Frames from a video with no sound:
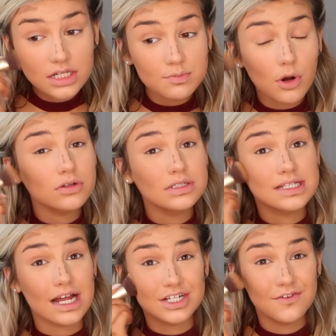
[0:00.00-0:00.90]
This product
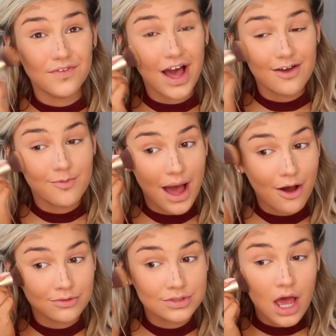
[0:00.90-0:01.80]
is actually
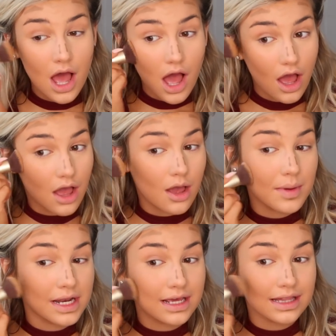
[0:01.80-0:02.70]
£5,
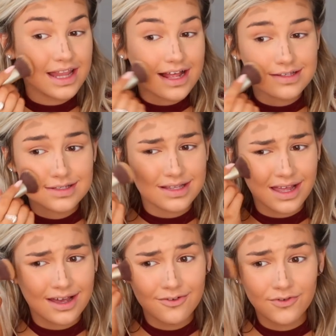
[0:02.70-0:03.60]
and it lasts
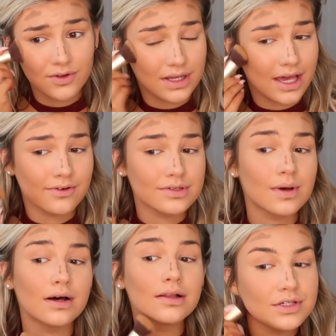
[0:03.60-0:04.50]
like a full year as well.